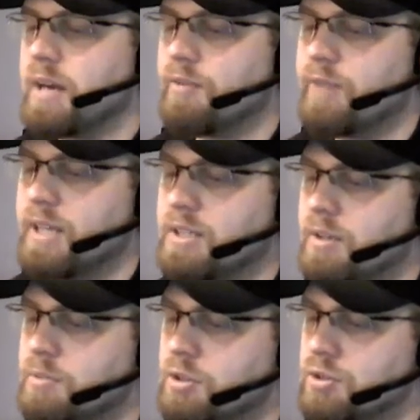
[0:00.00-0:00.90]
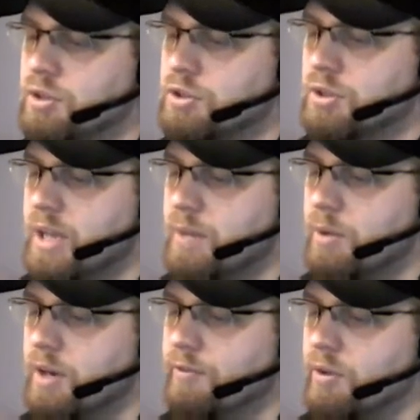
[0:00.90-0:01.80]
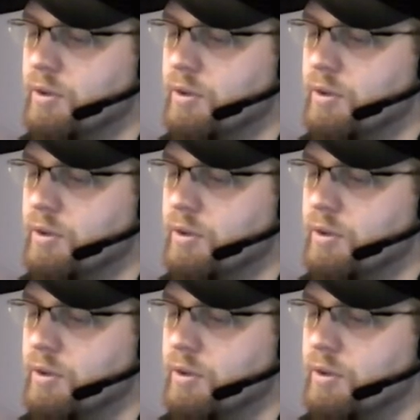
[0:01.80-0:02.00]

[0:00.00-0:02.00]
So he's another rampant growth for